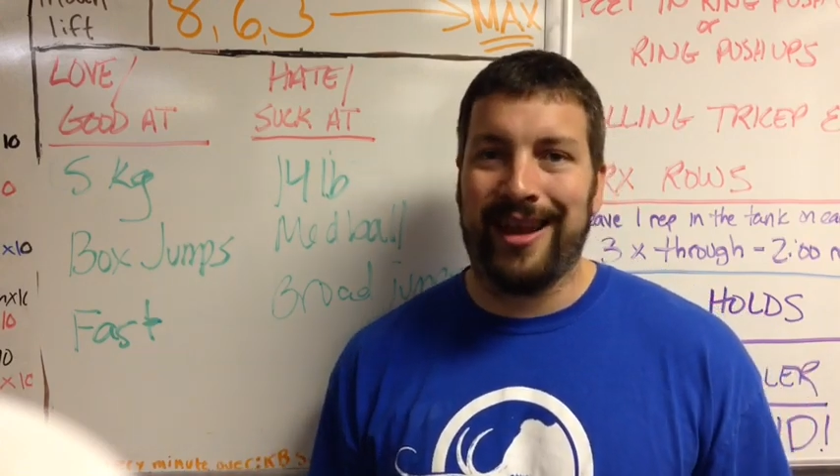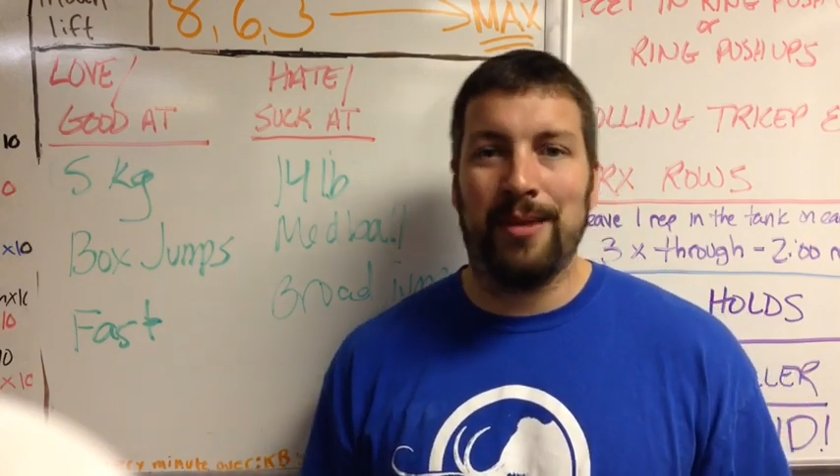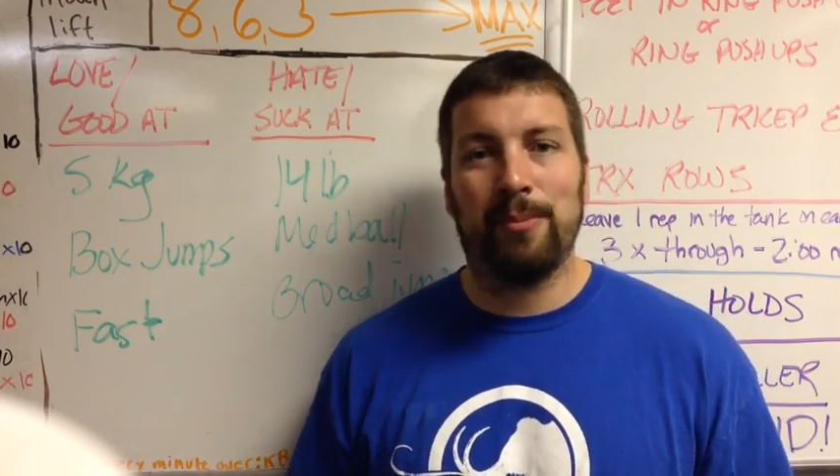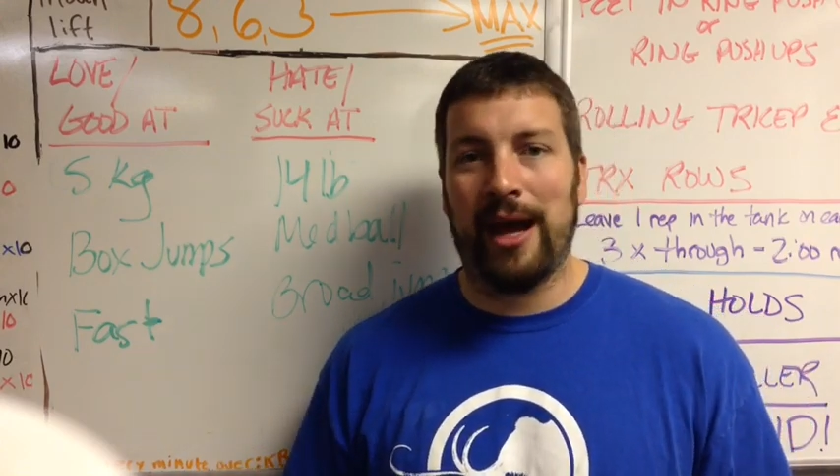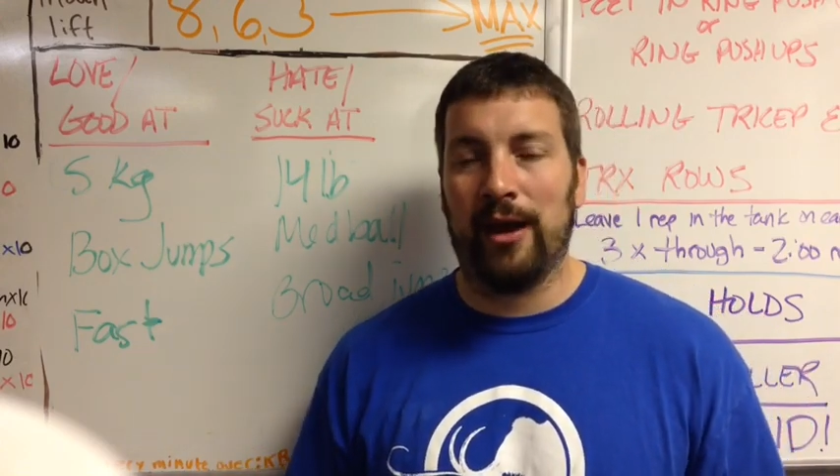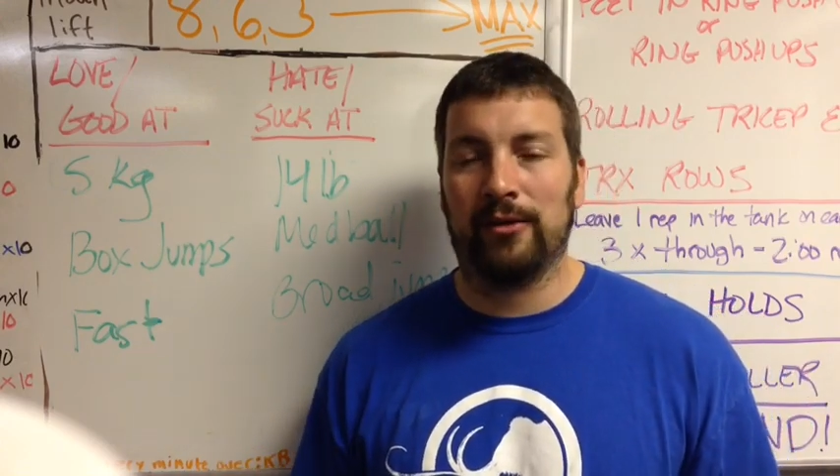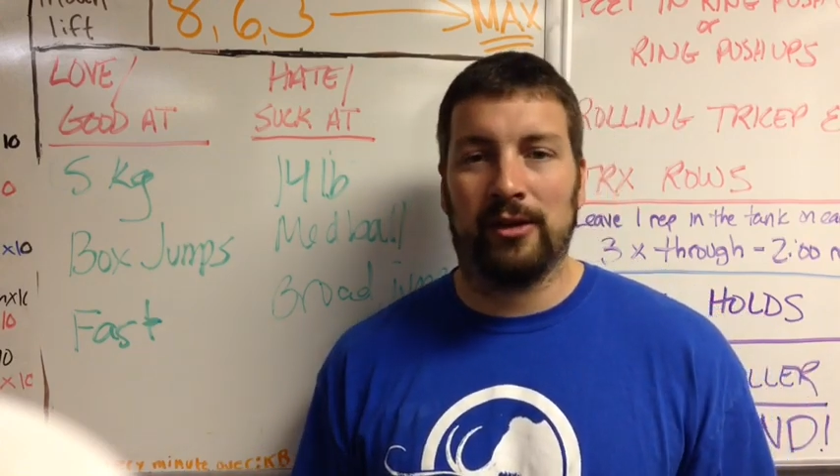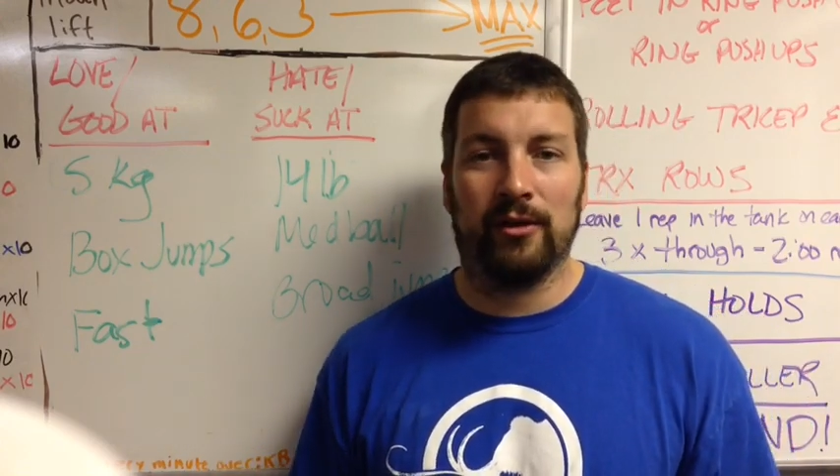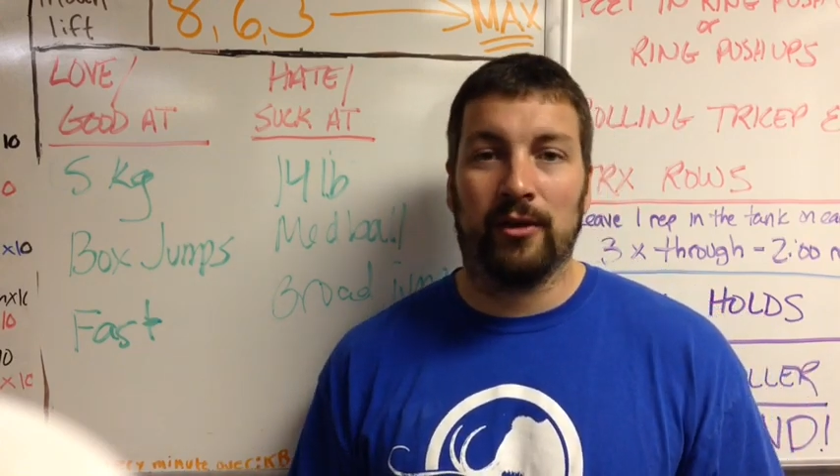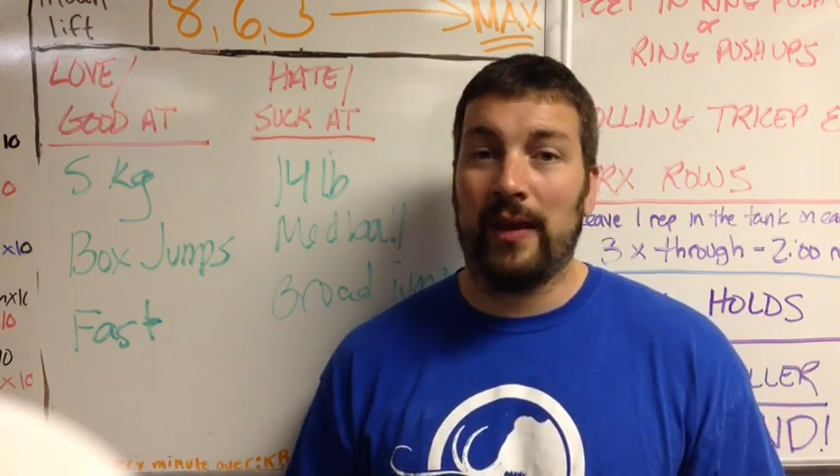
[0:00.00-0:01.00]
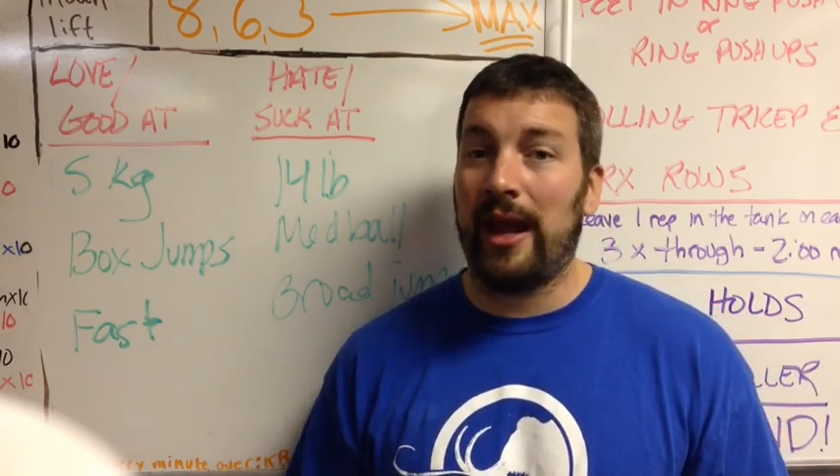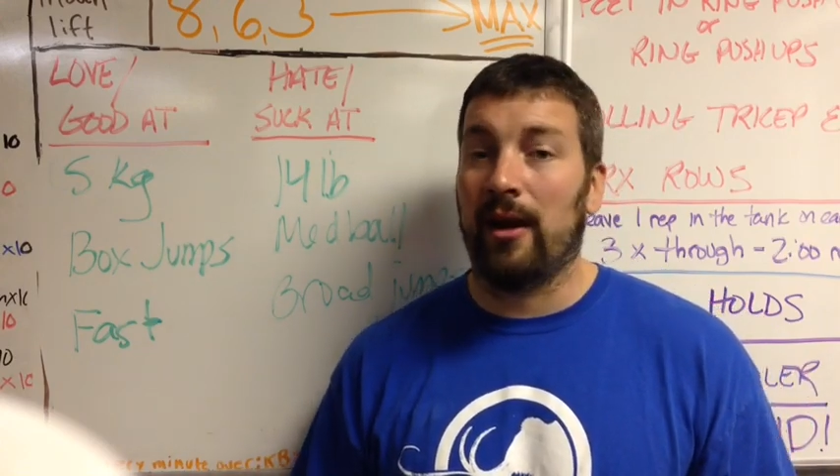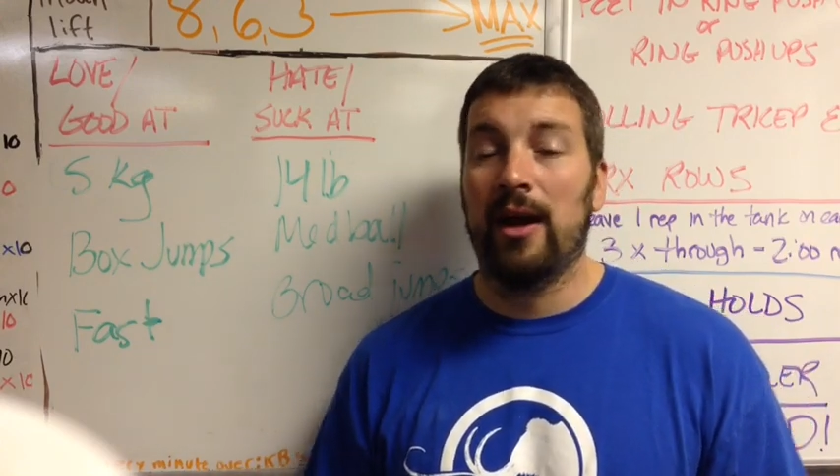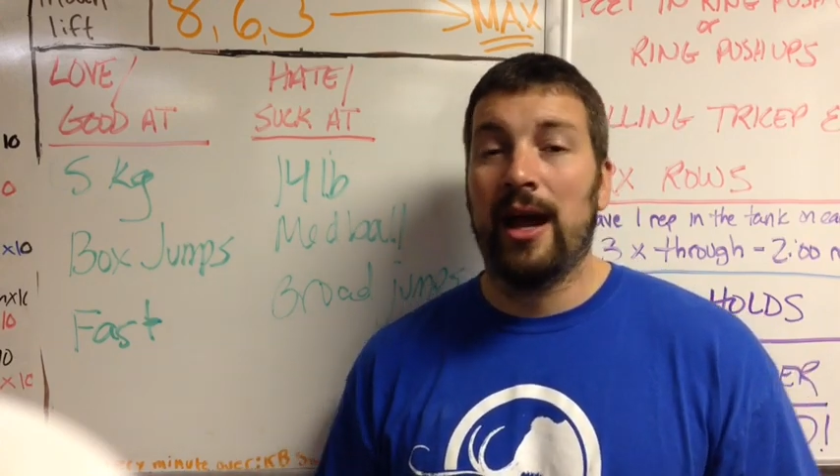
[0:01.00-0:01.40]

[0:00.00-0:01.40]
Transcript: 10 pounds here and there.